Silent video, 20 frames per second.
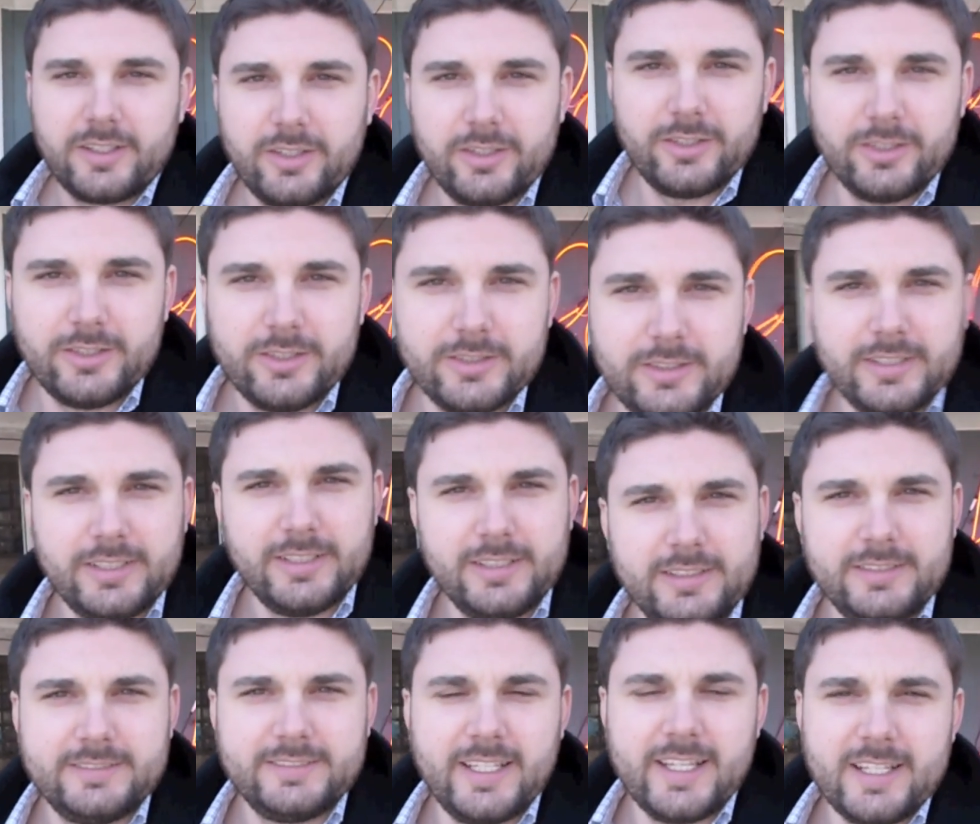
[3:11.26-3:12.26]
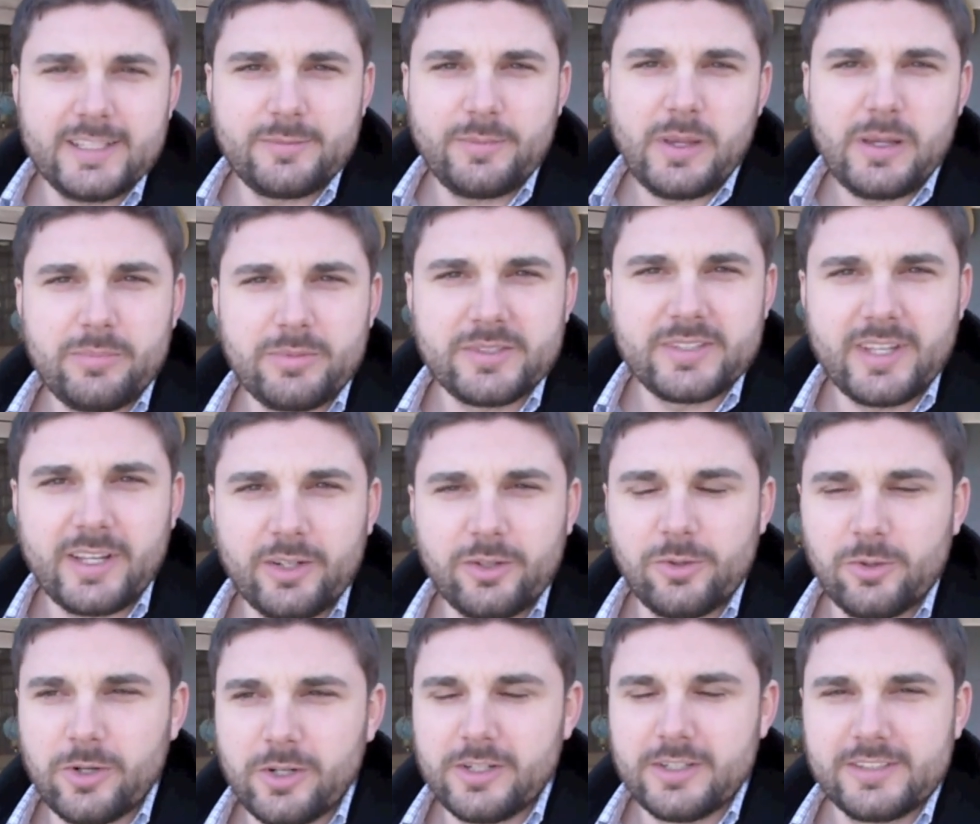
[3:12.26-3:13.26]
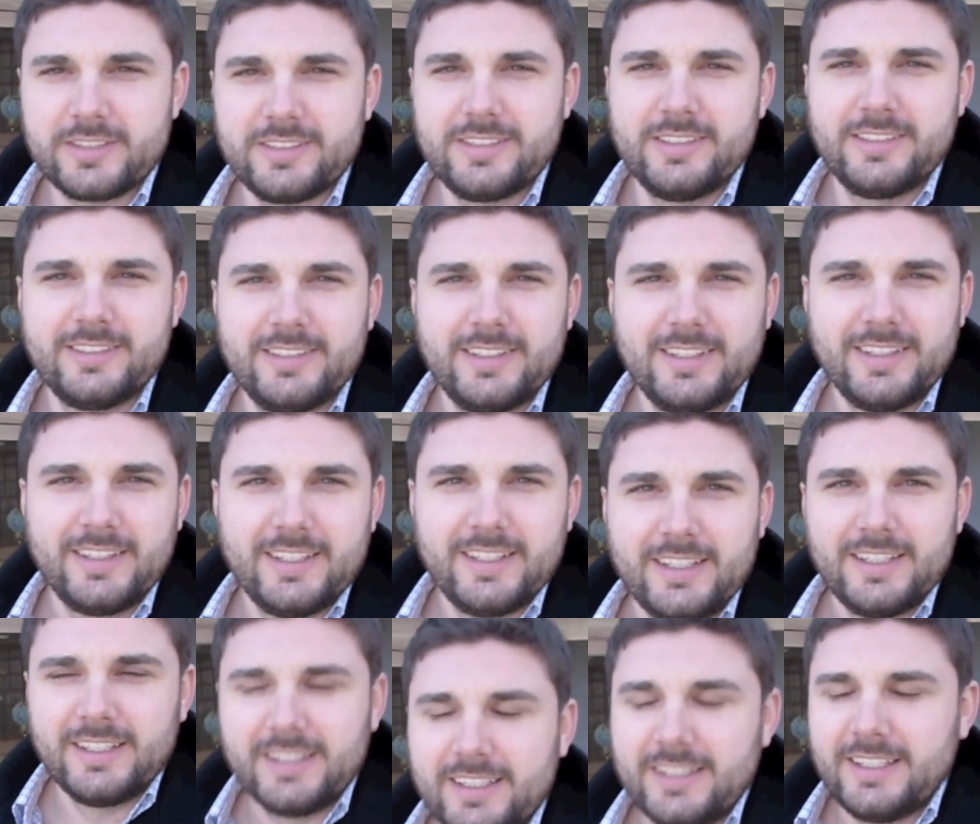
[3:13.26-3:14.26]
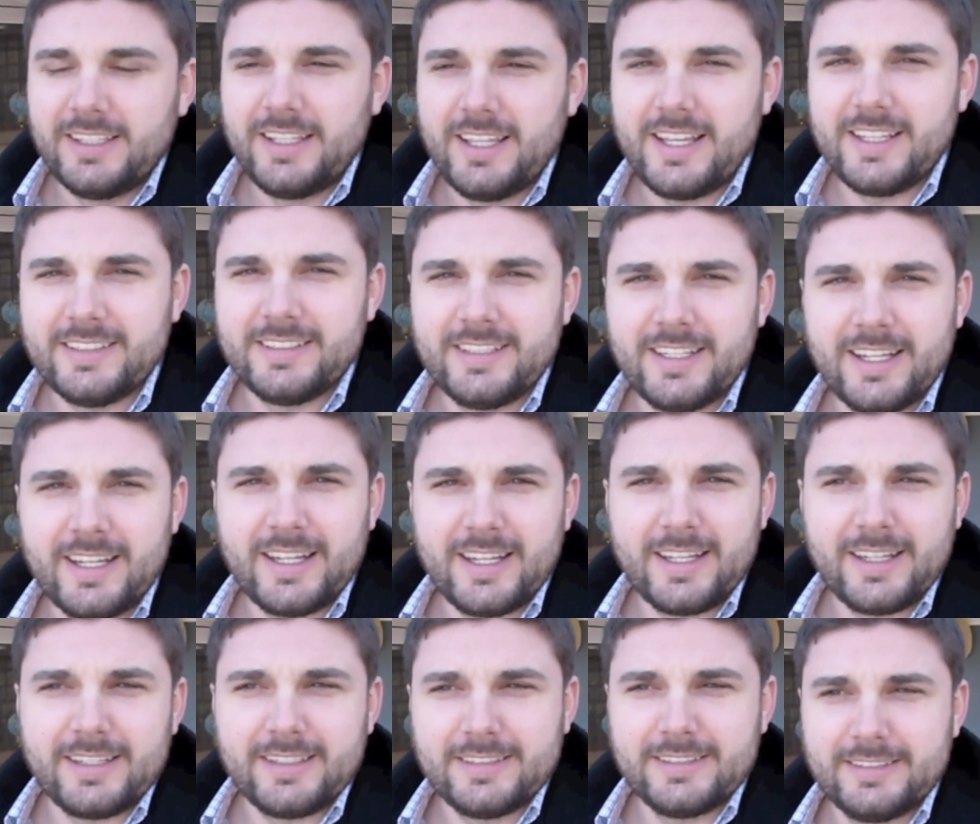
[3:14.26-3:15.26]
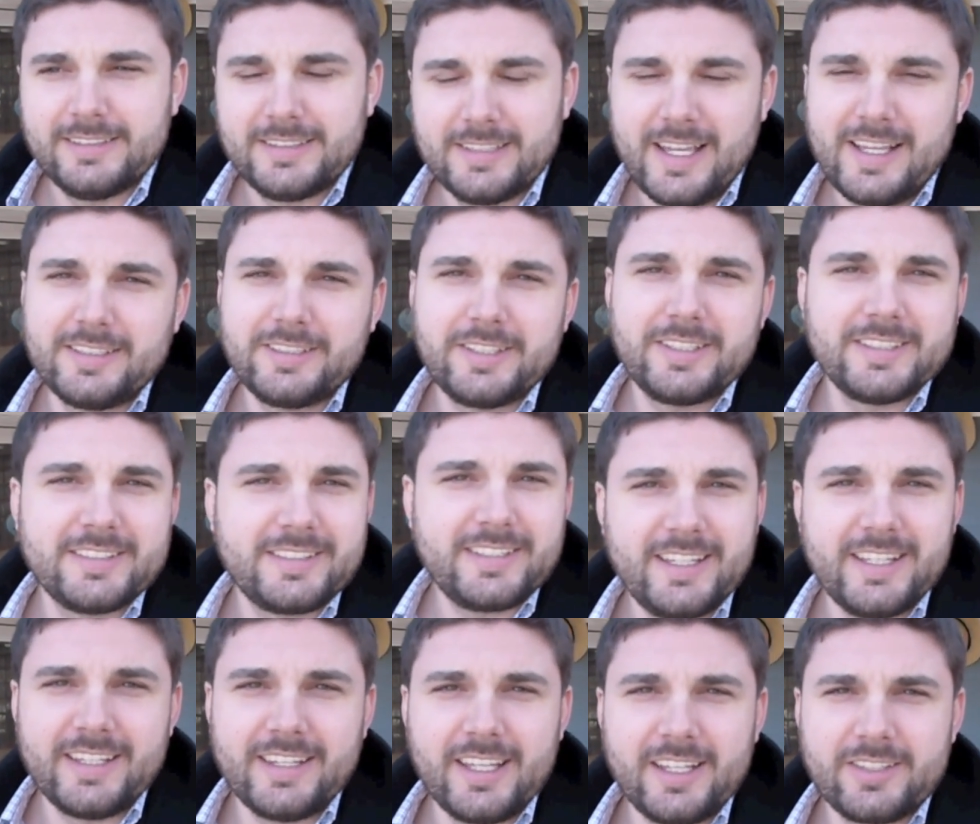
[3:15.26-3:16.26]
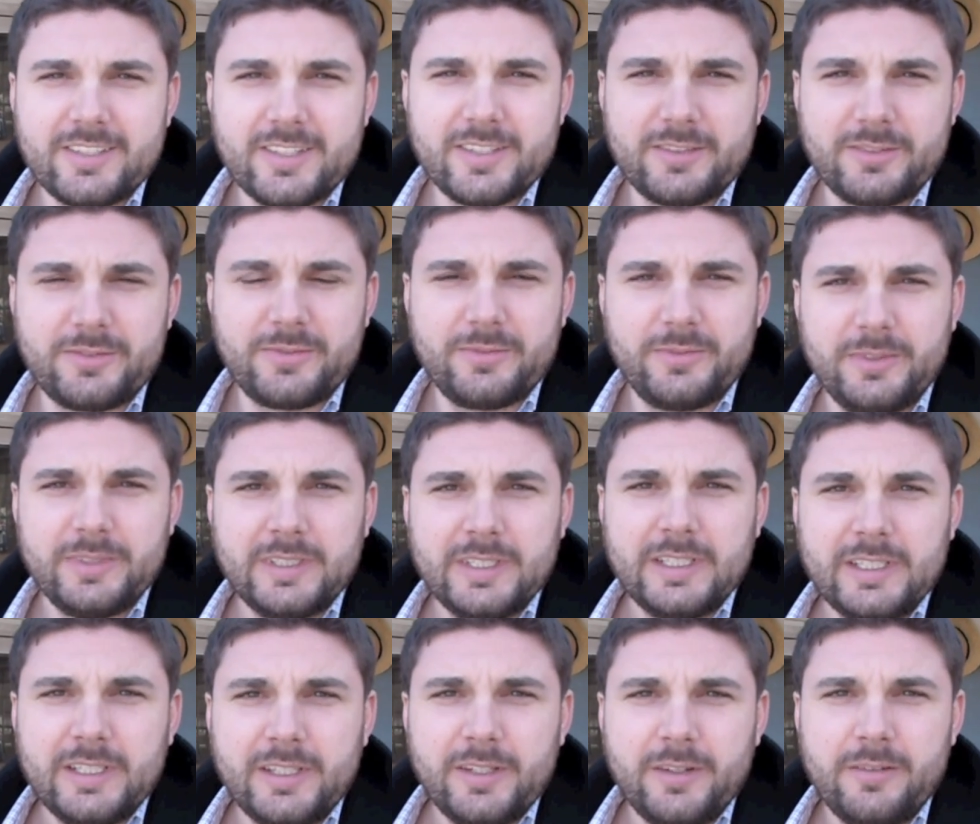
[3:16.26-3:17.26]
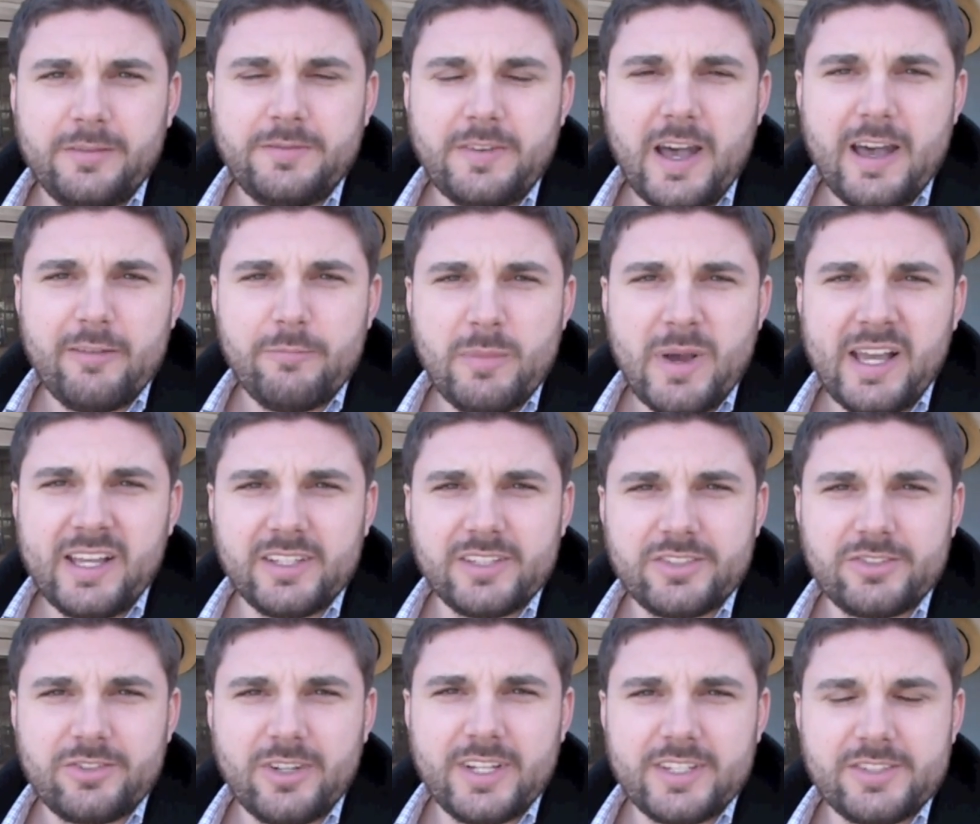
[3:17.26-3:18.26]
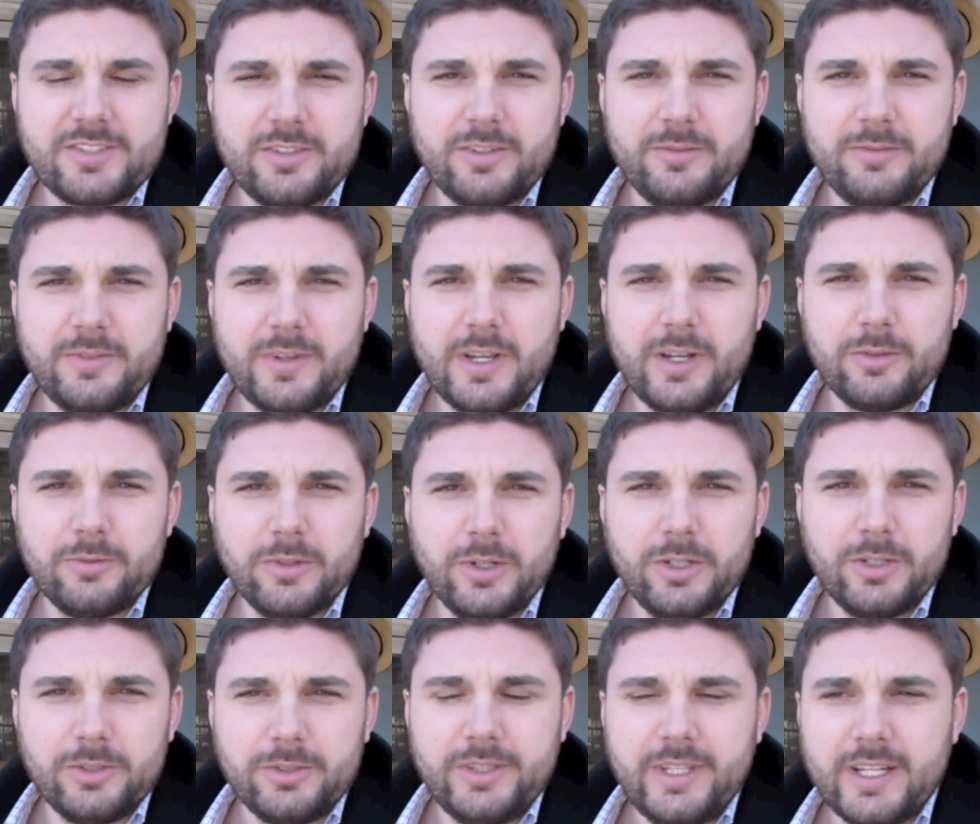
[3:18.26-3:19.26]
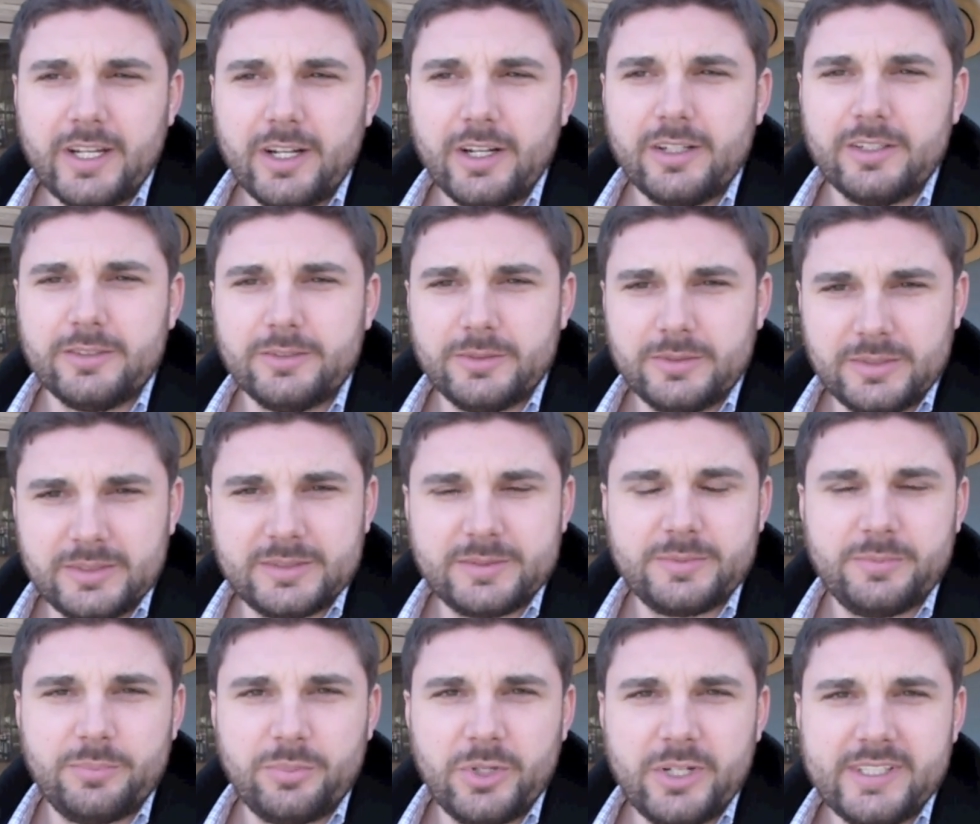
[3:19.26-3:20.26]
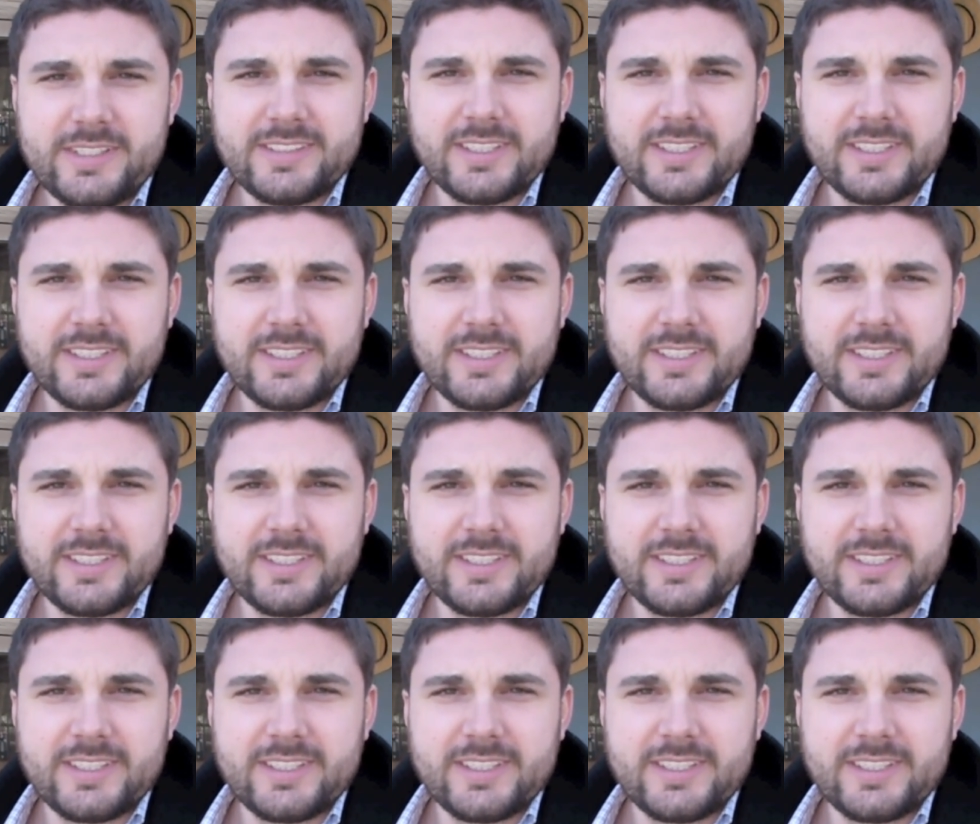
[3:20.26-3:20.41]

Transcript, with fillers: good old Dan's Papers headquarters. And uh, as you can see in that just five mile stretch of uh, road there, it was pretty